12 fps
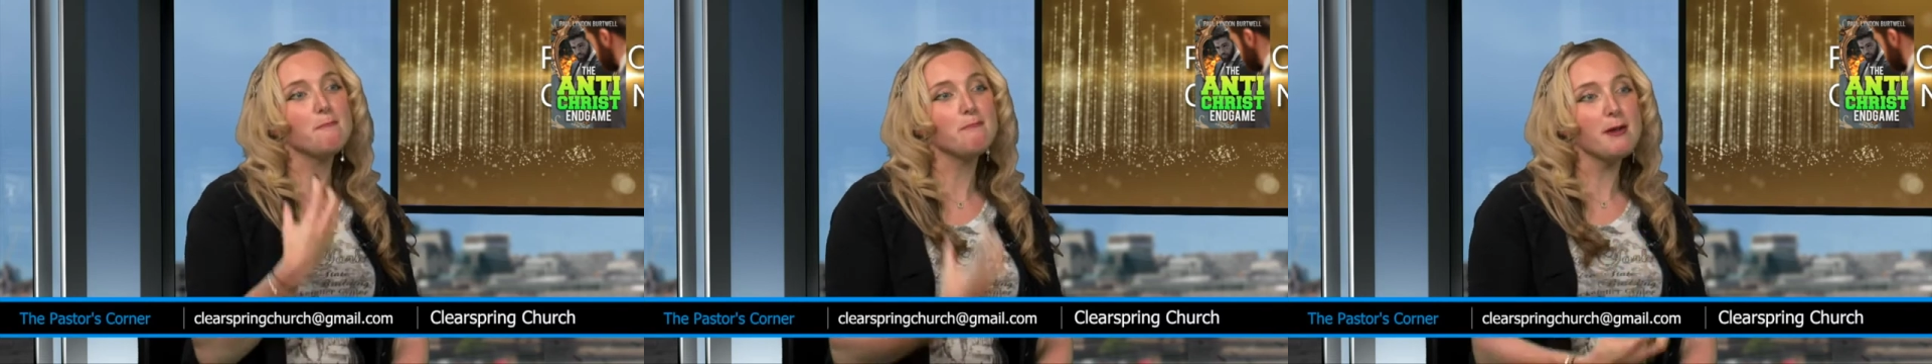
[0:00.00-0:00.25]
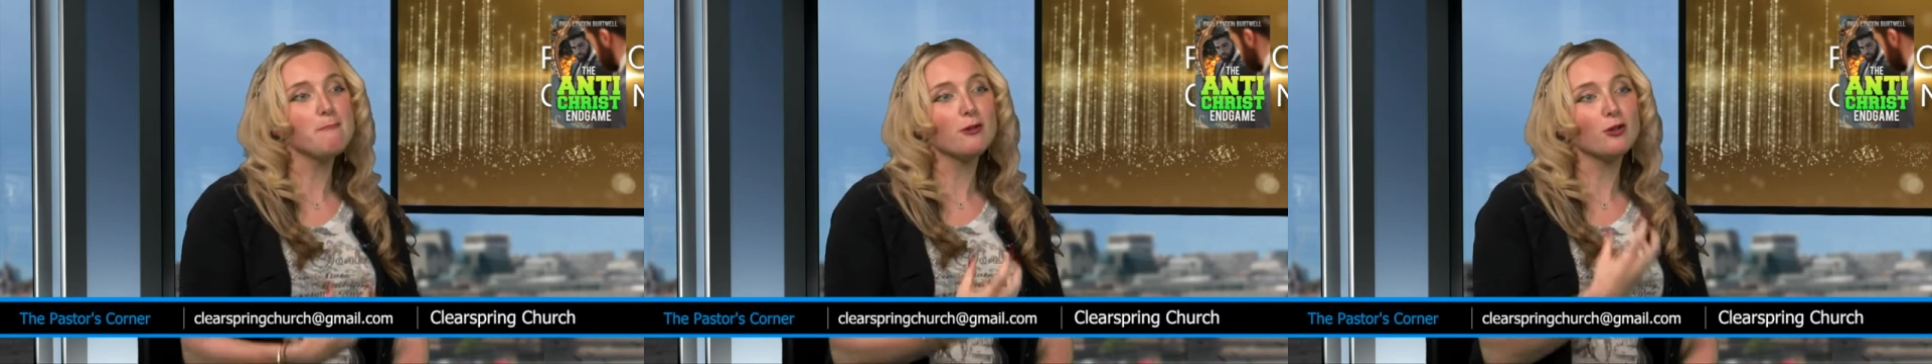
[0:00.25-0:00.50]

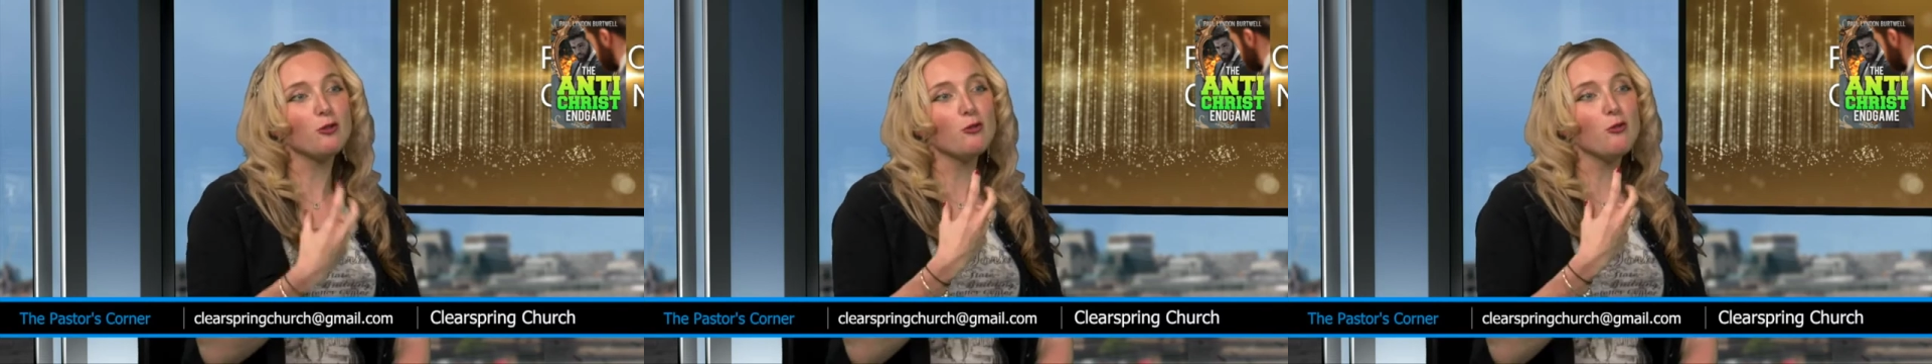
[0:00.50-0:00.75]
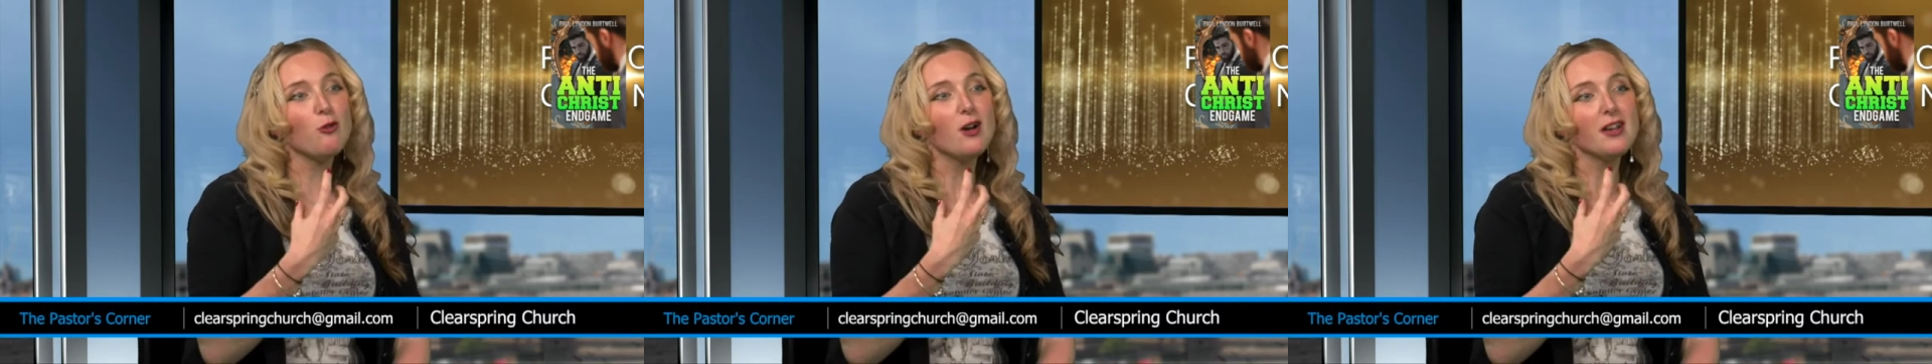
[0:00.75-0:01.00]

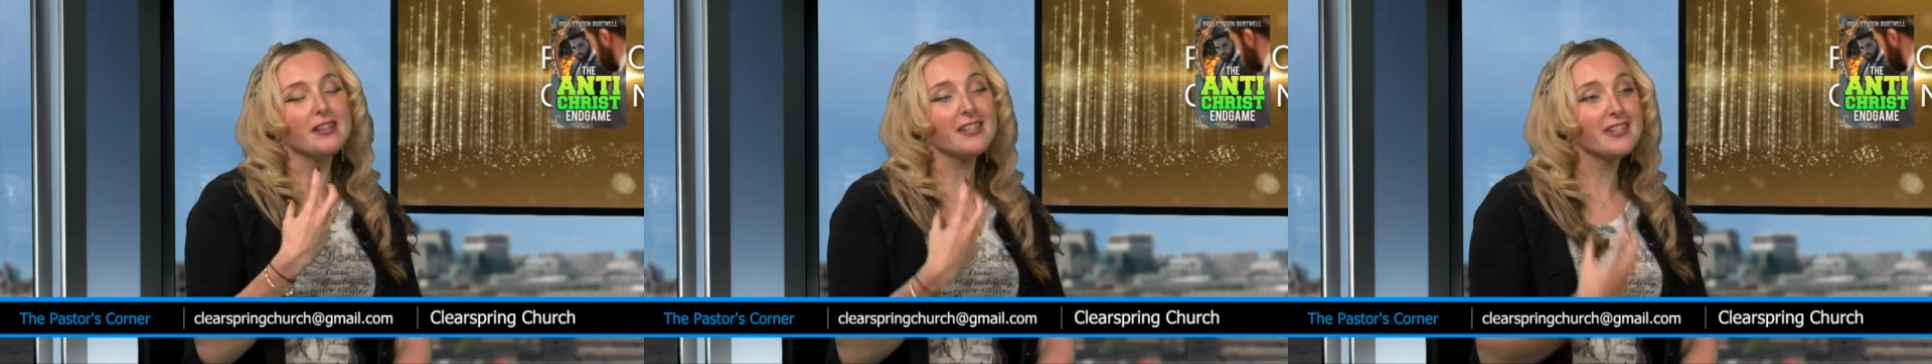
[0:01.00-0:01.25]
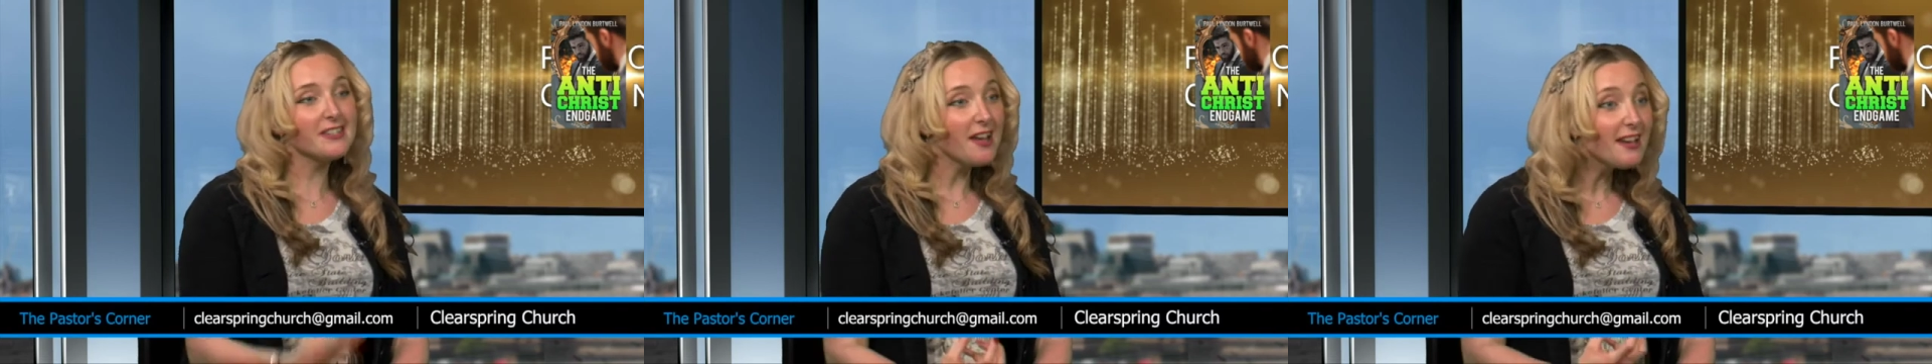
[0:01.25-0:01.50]
biblical
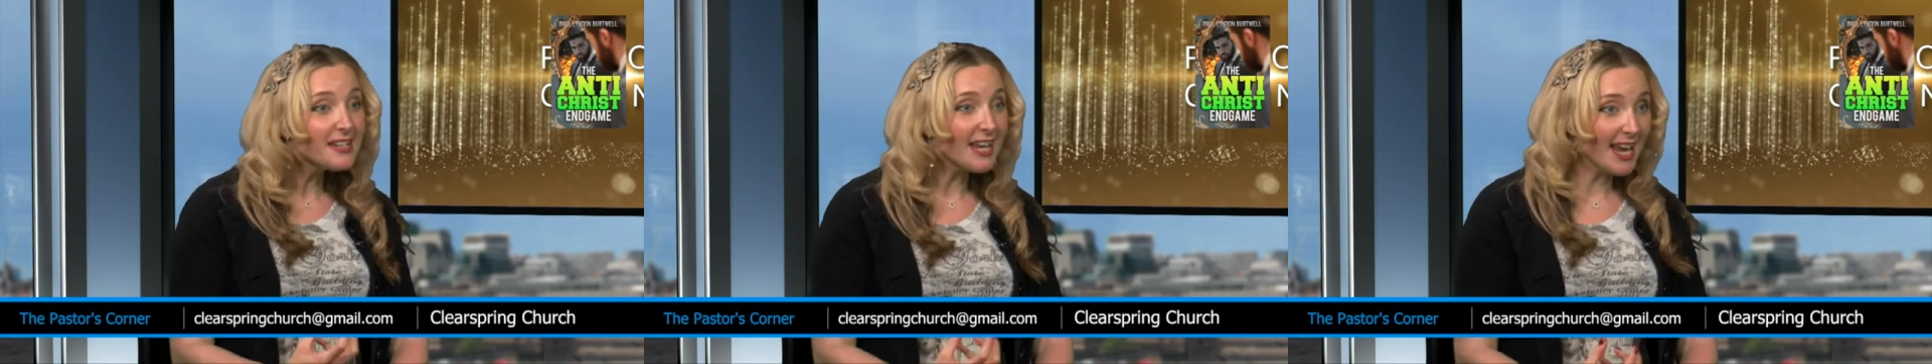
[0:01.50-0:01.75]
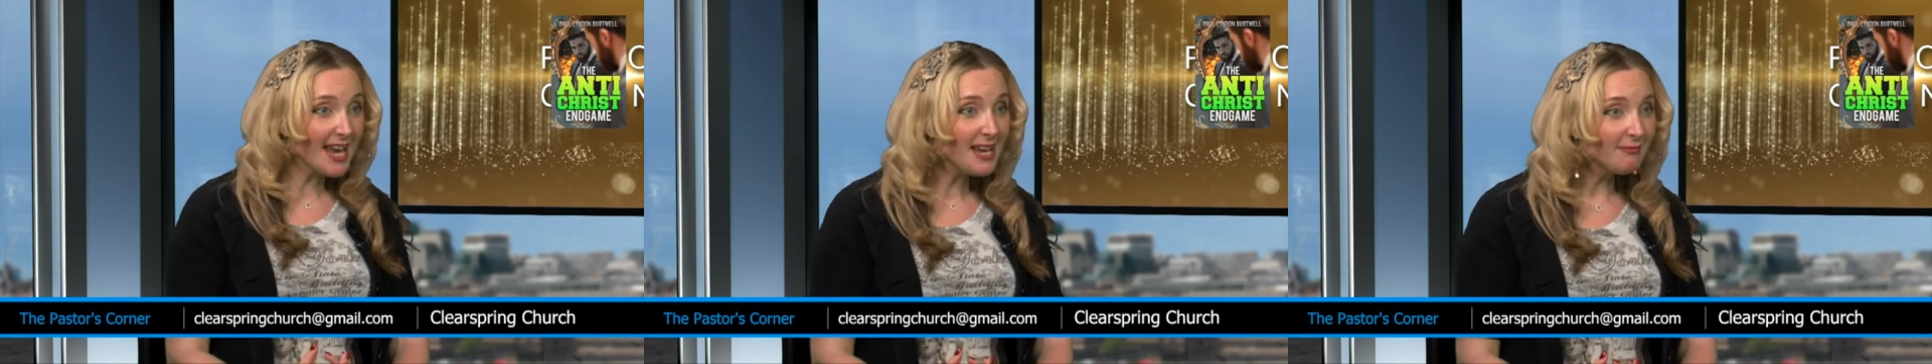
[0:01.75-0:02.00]

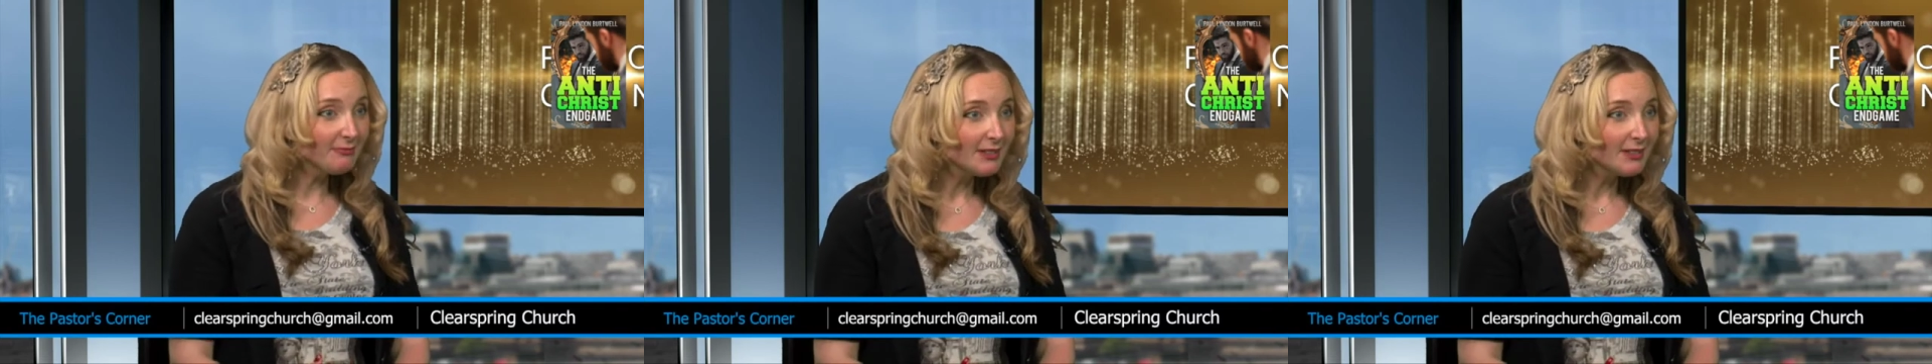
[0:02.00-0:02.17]
study.